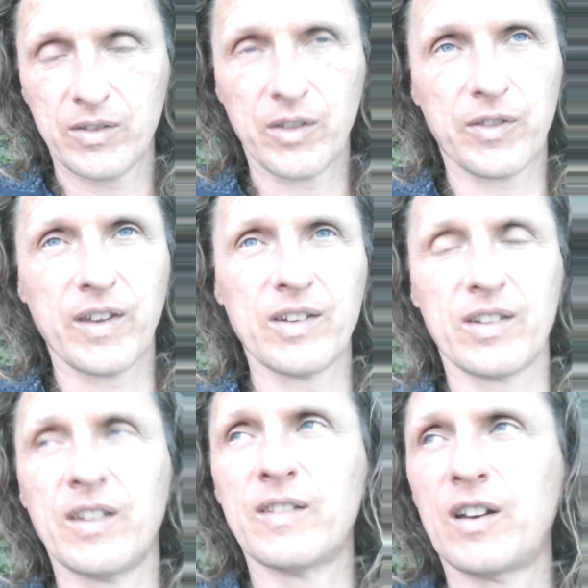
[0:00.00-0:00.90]
The things
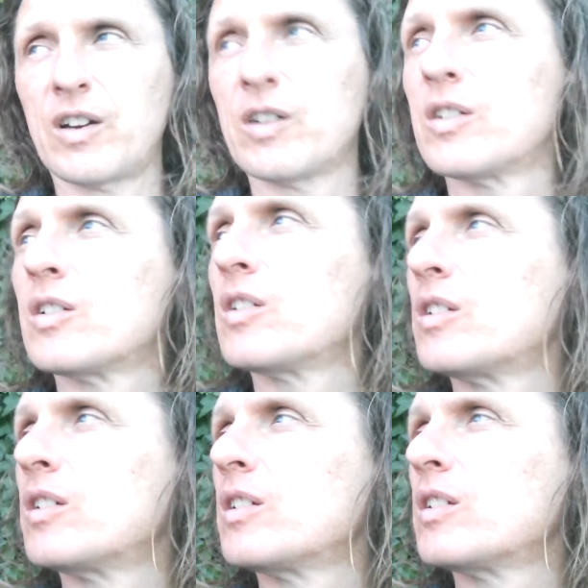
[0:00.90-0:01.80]
in there
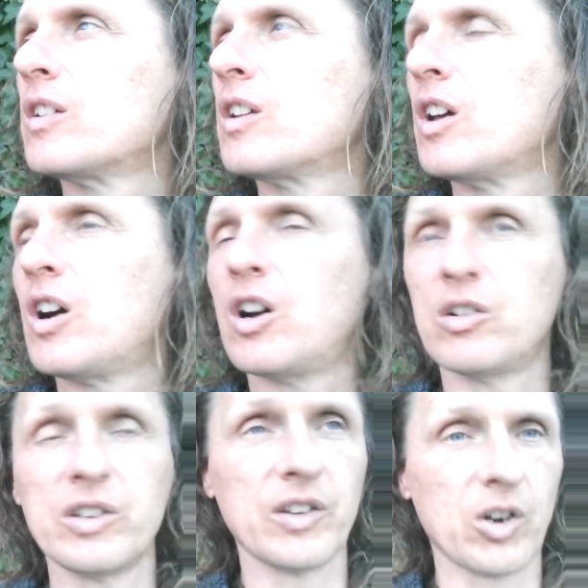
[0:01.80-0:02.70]

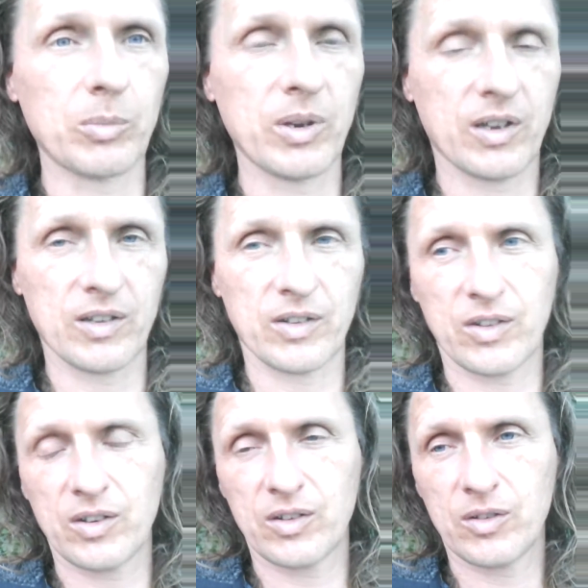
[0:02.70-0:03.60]
are only there
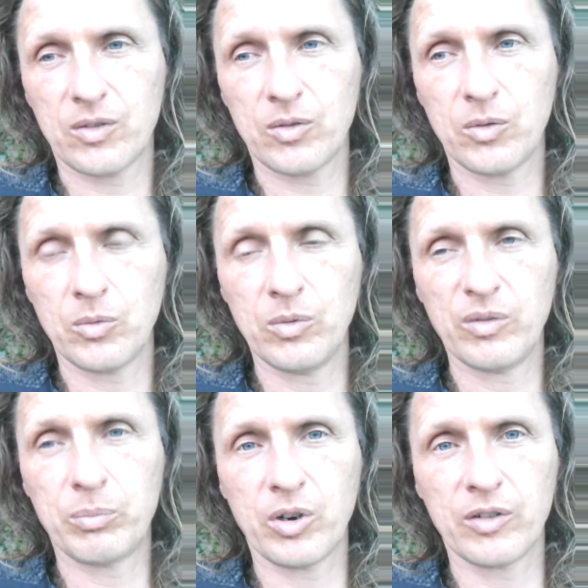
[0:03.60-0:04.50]
because
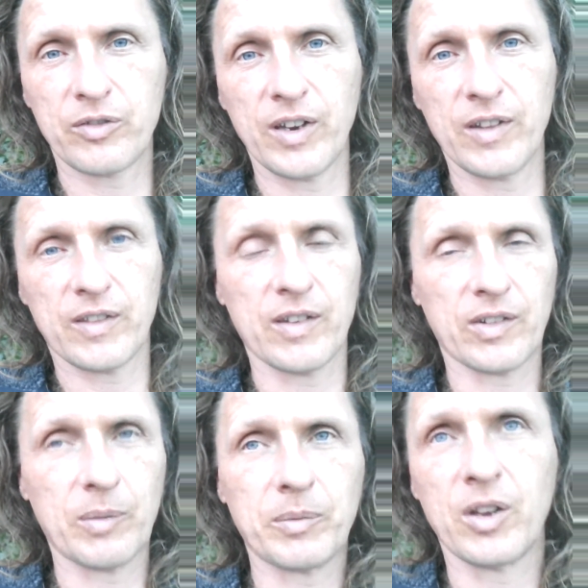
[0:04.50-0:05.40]
we've put our faith in
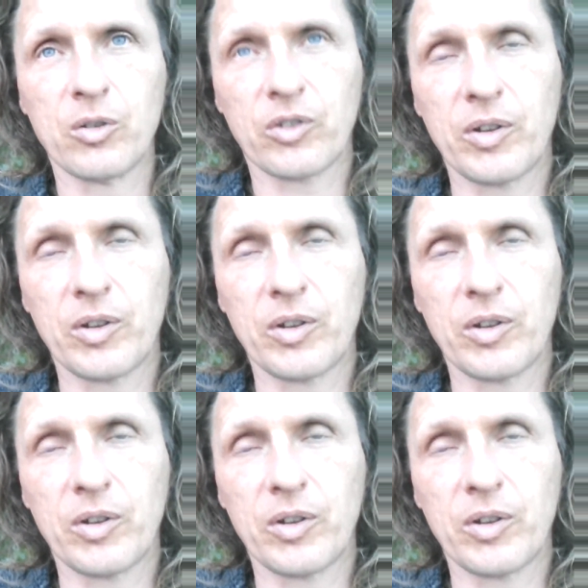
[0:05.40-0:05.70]
something or